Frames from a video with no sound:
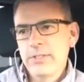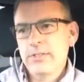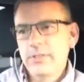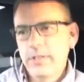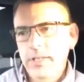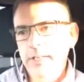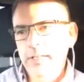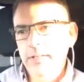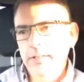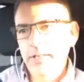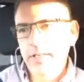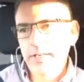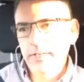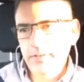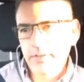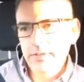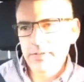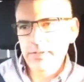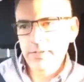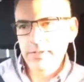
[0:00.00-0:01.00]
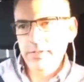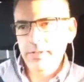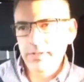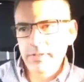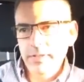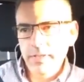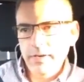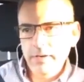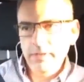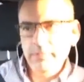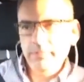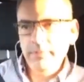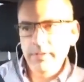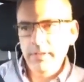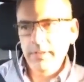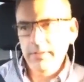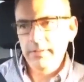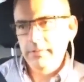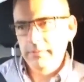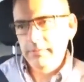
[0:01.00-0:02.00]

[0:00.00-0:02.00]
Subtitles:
like a lot of narcissists are, then,